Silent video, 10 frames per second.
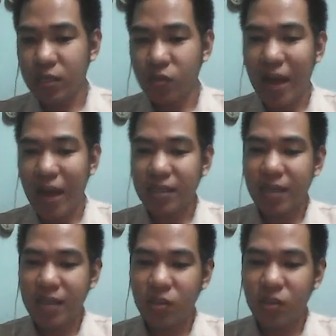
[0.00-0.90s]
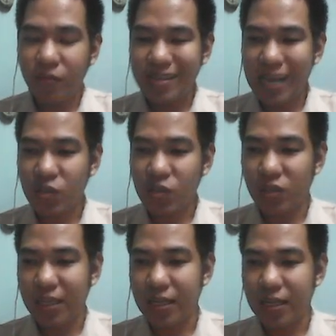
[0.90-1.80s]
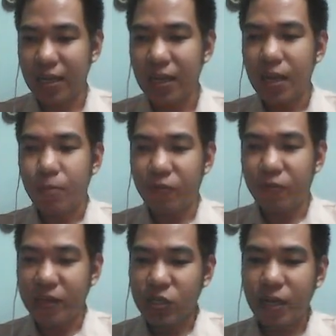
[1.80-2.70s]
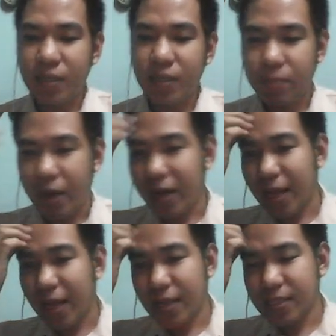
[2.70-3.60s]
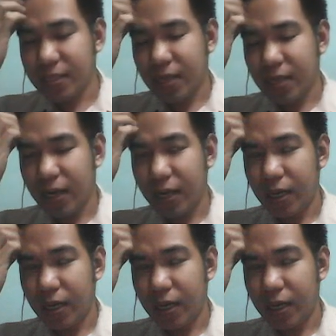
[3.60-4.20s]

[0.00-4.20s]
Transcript: So Atanasov is actually the professor, and then Berry is the